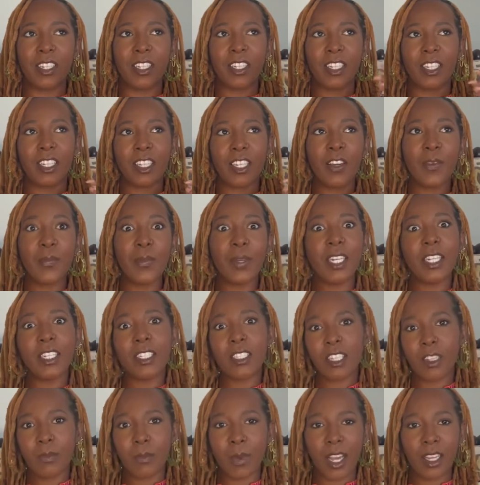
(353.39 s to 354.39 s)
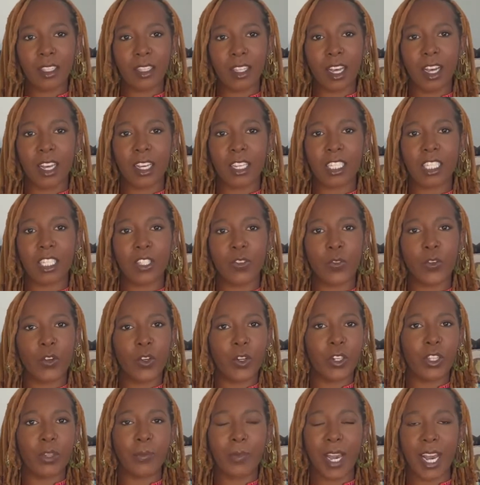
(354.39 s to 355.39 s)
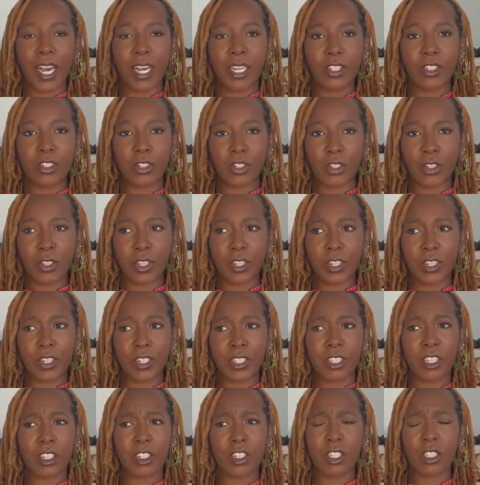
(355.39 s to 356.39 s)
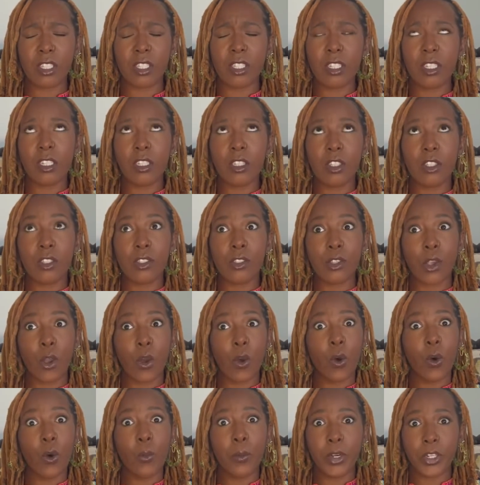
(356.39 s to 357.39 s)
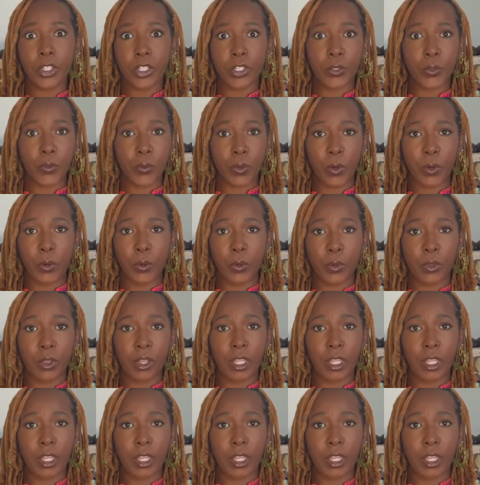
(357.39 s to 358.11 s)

committed to my locks for the past 2 years and just seen so much growth,